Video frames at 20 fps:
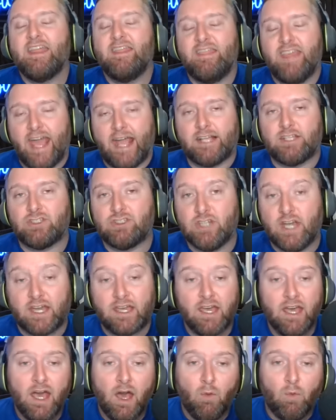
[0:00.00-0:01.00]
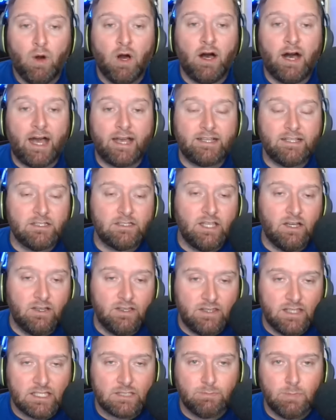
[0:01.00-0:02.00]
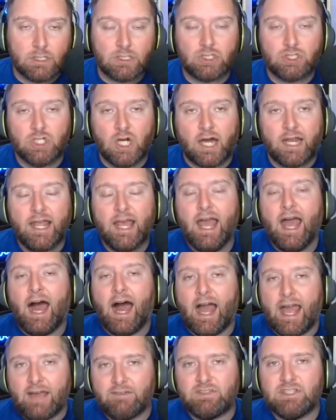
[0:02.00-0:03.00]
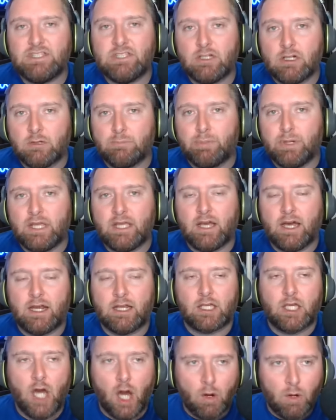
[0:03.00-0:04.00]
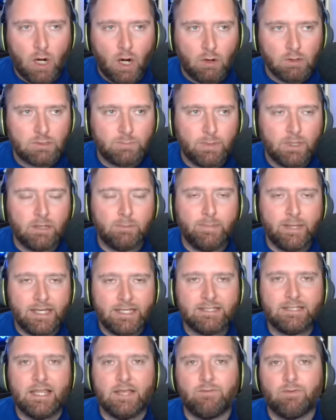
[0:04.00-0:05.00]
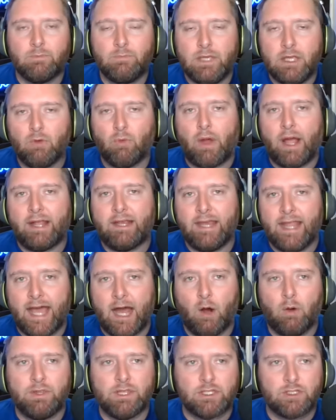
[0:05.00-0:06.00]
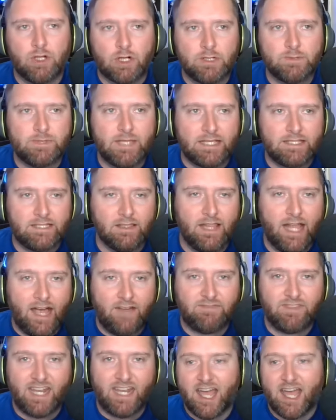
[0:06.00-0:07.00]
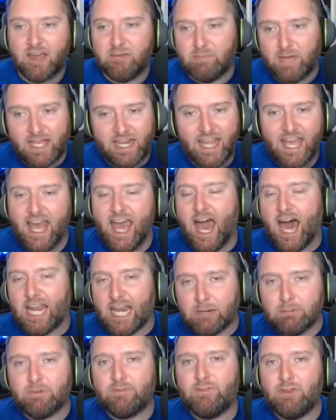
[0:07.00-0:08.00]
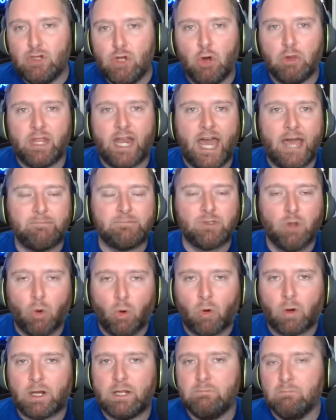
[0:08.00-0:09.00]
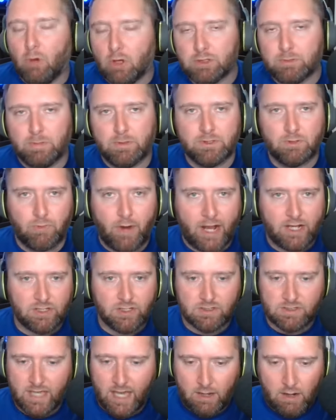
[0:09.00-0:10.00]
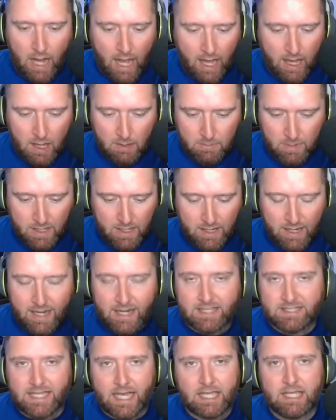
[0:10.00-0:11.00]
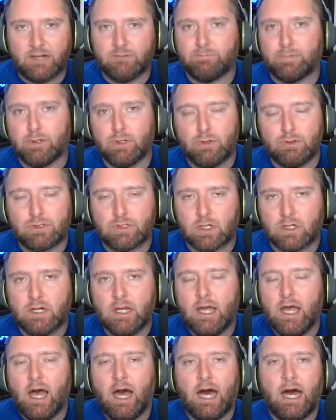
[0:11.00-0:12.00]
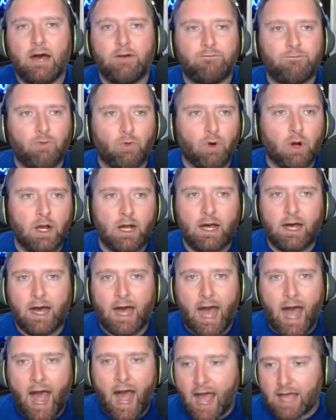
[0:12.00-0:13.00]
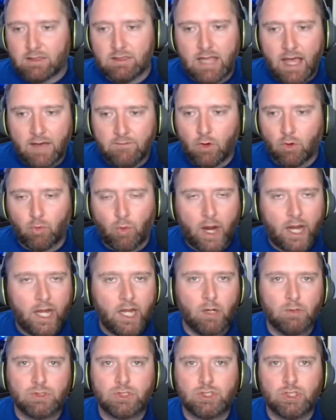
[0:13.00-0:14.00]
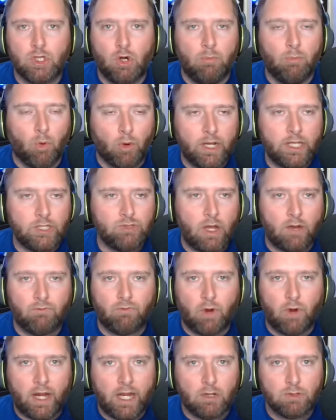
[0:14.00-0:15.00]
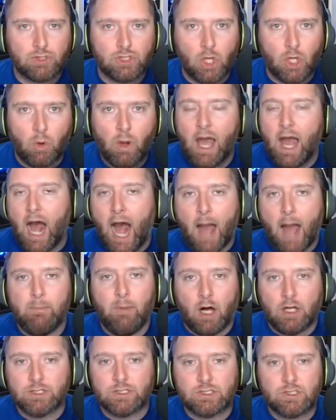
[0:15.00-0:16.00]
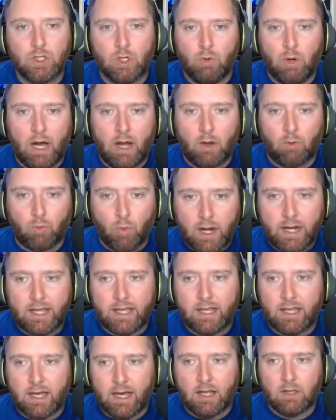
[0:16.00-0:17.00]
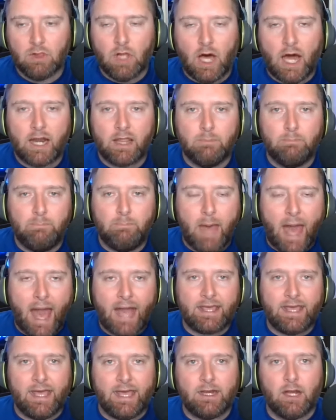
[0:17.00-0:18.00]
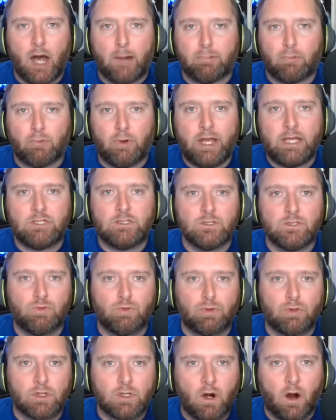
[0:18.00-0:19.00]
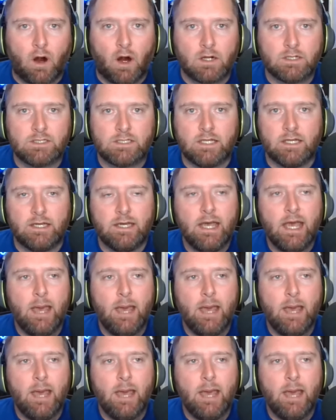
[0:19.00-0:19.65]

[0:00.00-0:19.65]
Thanks, Jake. Well, I can tell you this much, John. I have considered bringing on a co-host, but the biggest thing for me right now in the circumstance of life am in, a number of you know that I am torn in multiple directions. I am an executive producer for a high-level radio show, a morning drive radio show. I'm also running a lot of the back-end operations with regards to